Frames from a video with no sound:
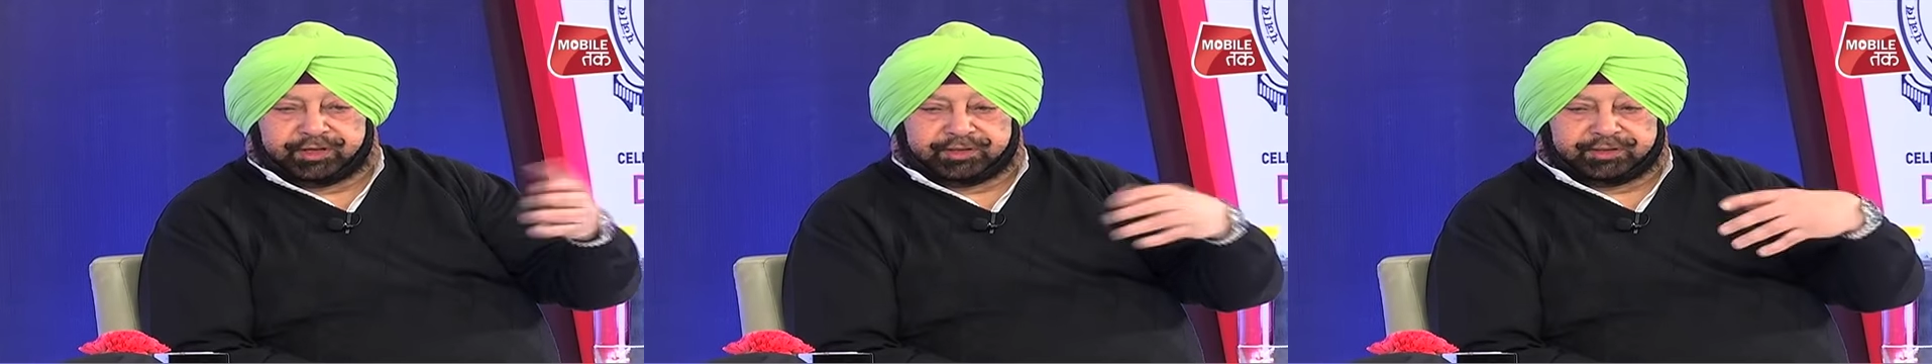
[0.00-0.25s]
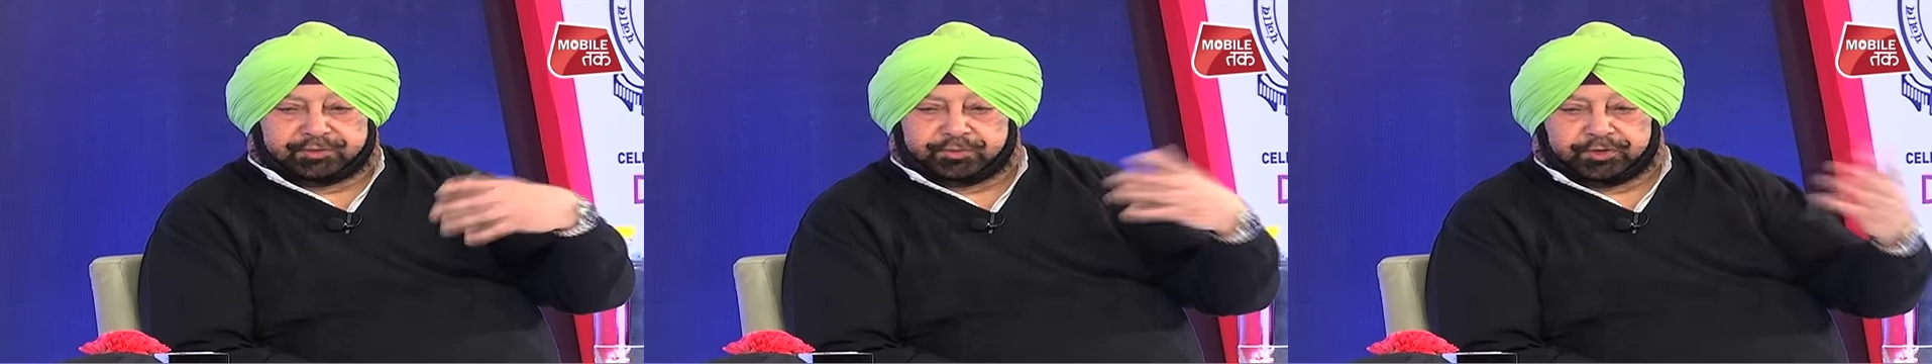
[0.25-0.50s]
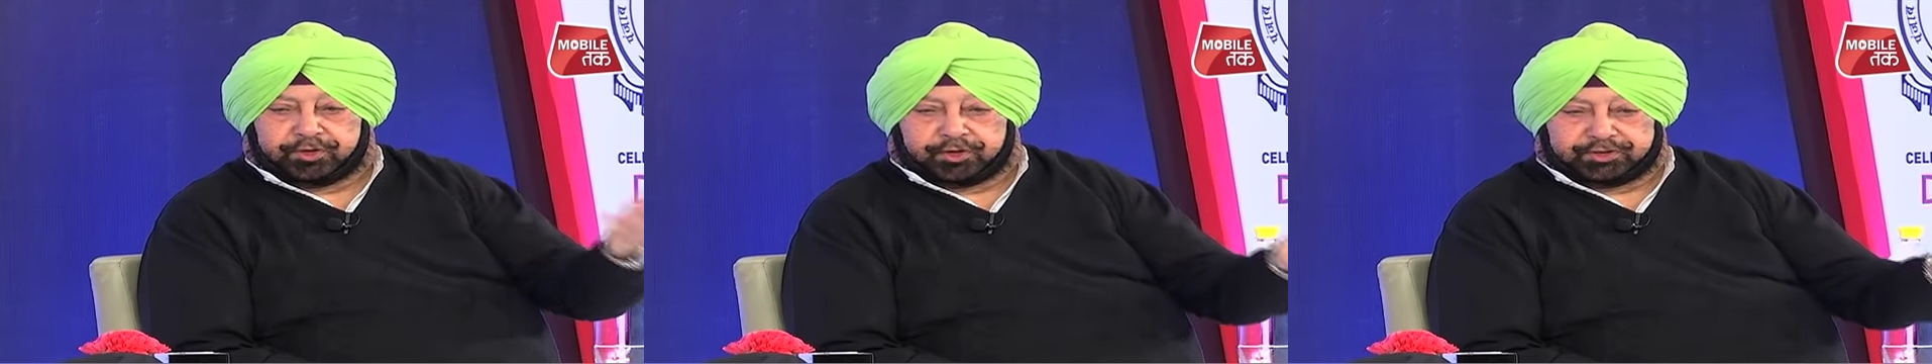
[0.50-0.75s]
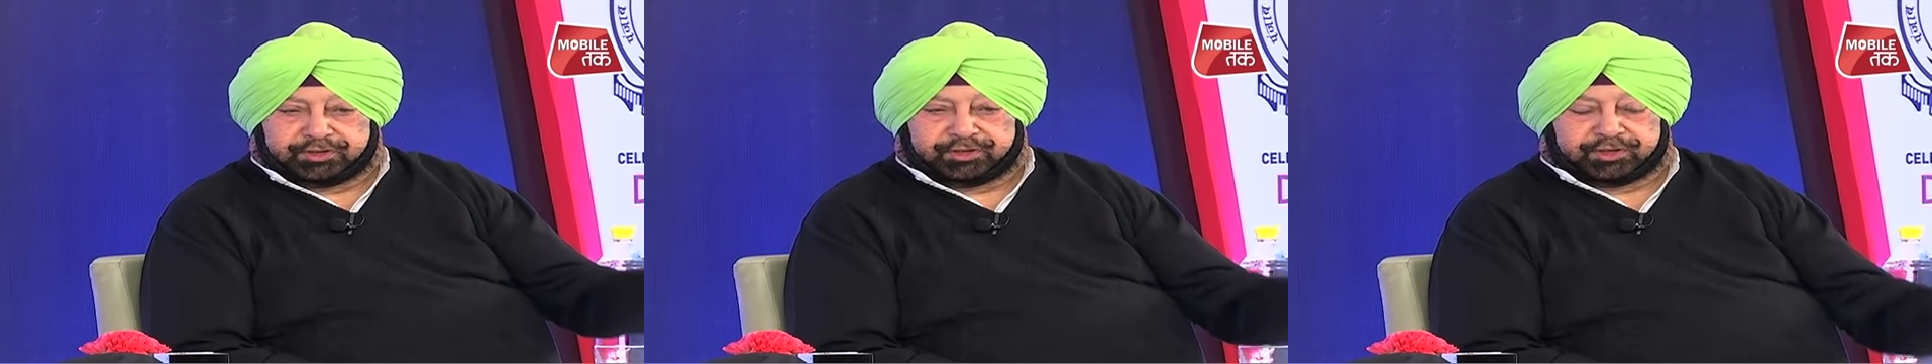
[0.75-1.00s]
and it would
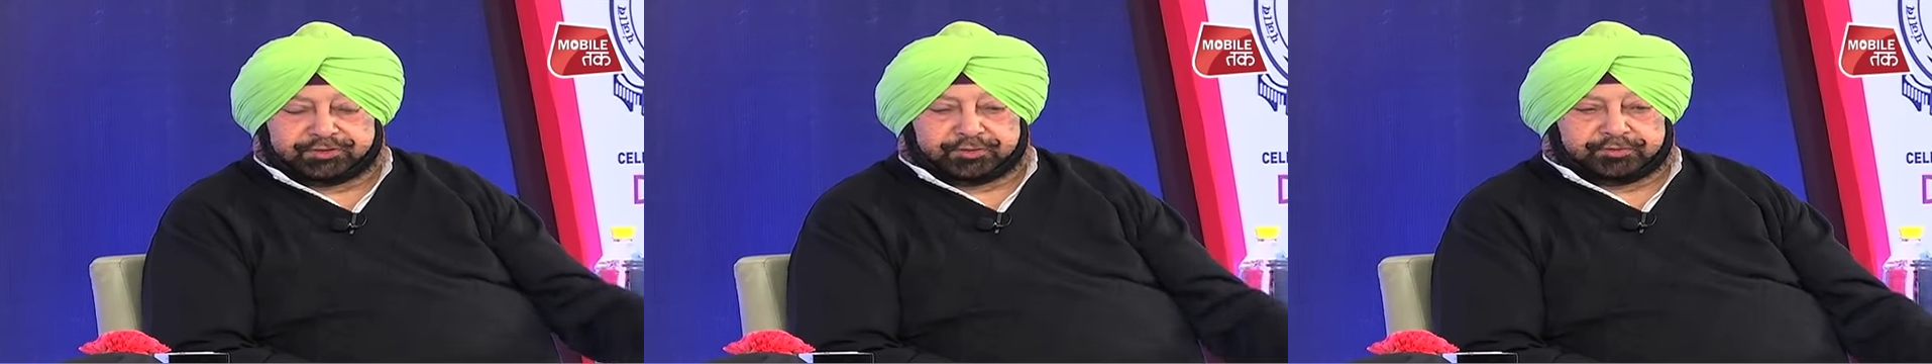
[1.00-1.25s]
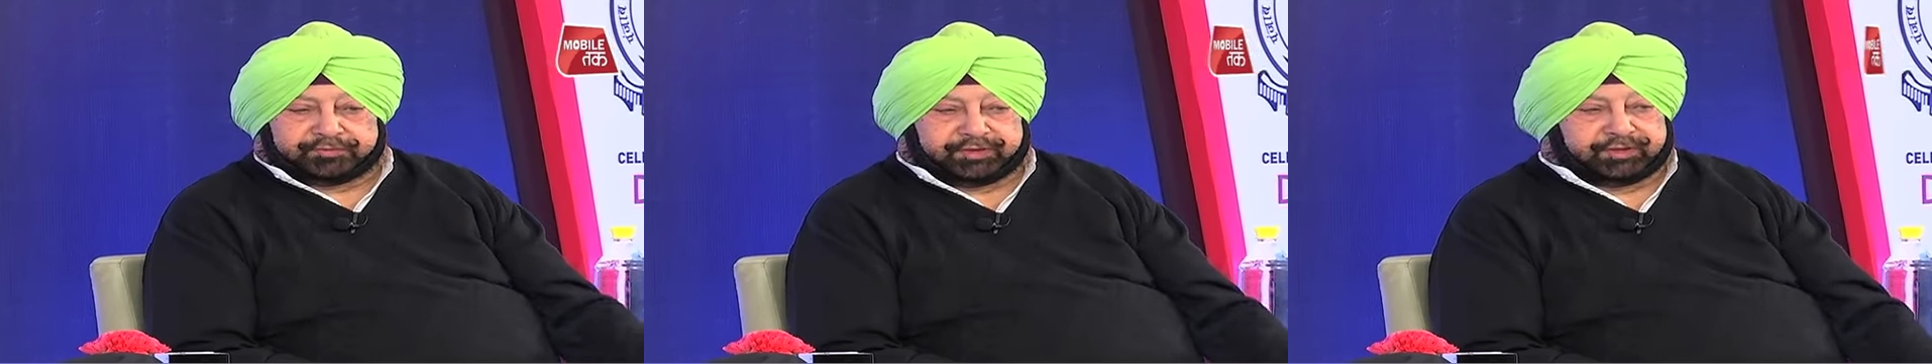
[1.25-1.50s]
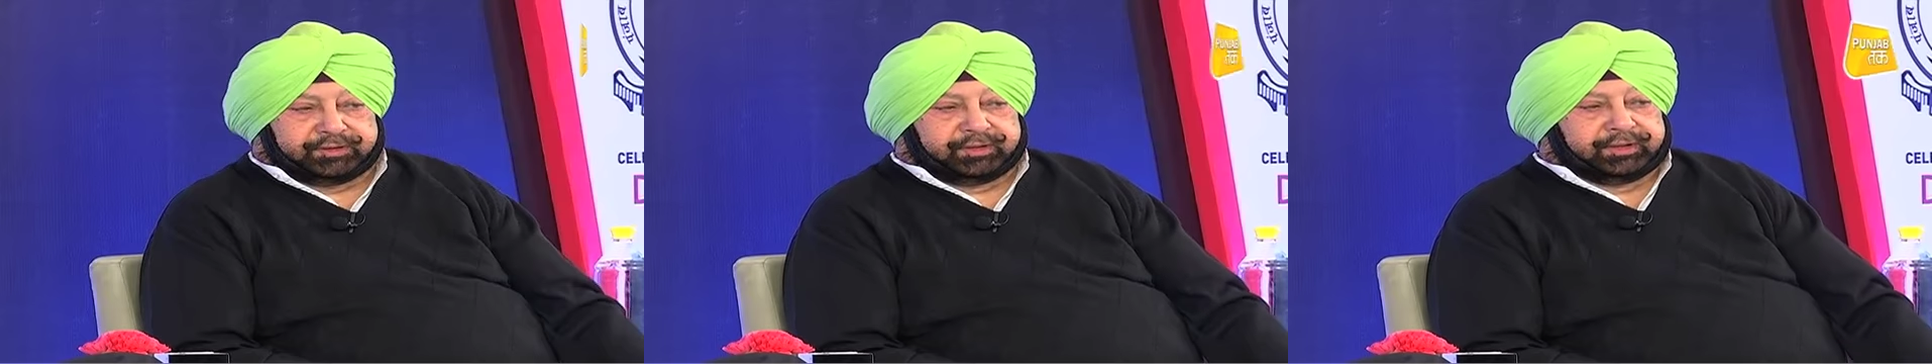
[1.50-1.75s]
lodge and that sort of thing.